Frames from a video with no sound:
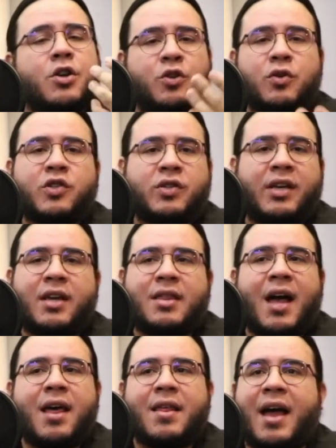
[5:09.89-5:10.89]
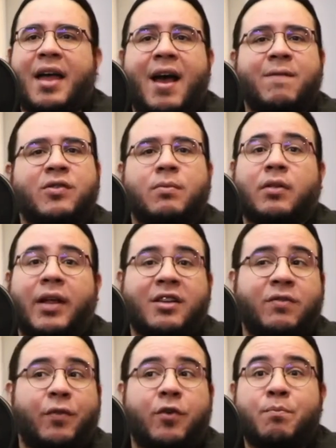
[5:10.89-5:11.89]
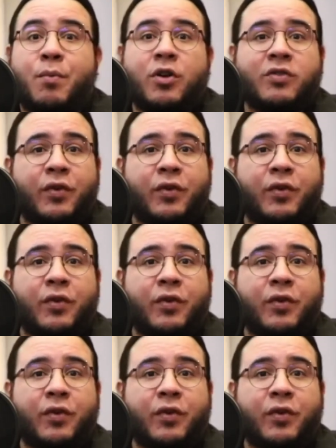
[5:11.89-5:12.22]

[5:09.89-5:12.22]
you'll see that I have some links for books